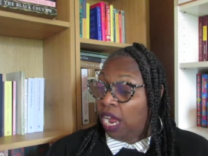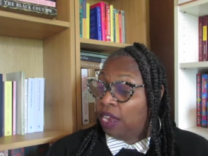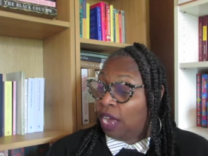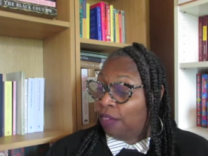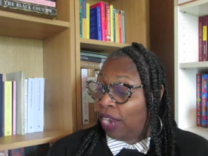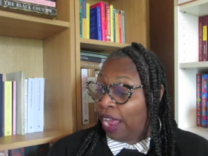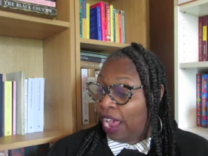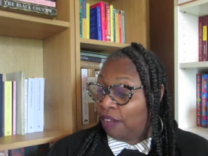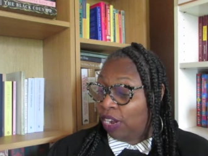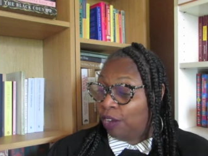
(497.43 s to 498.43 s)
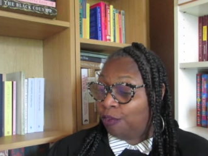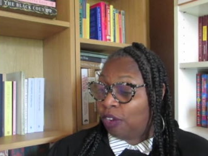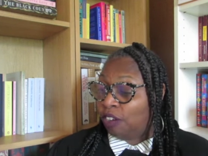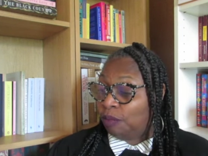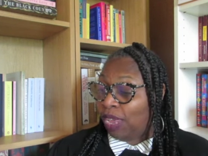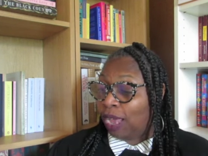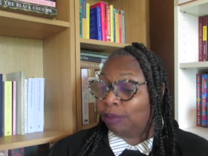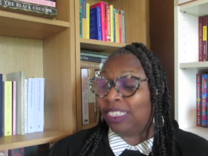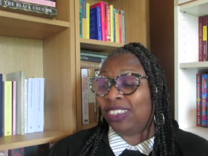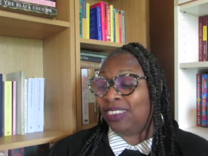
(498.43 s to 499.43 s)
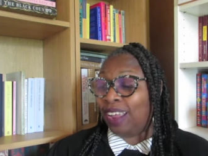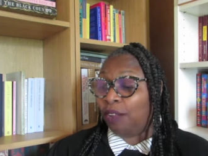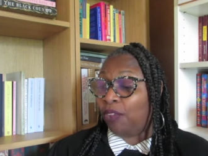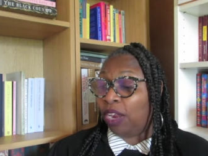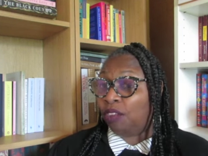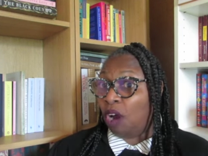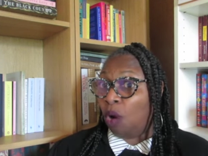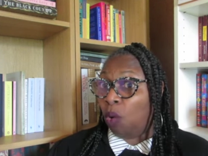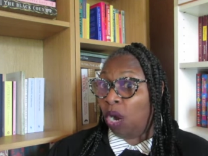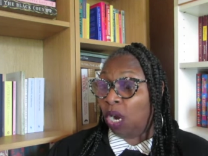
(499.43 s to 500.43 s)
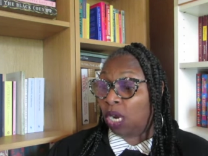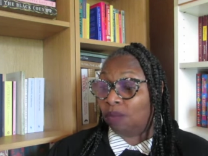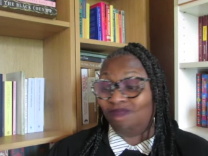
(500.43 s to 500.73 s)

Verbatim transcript: And now that I have it in front of me, I'm still not a fan of the artwork.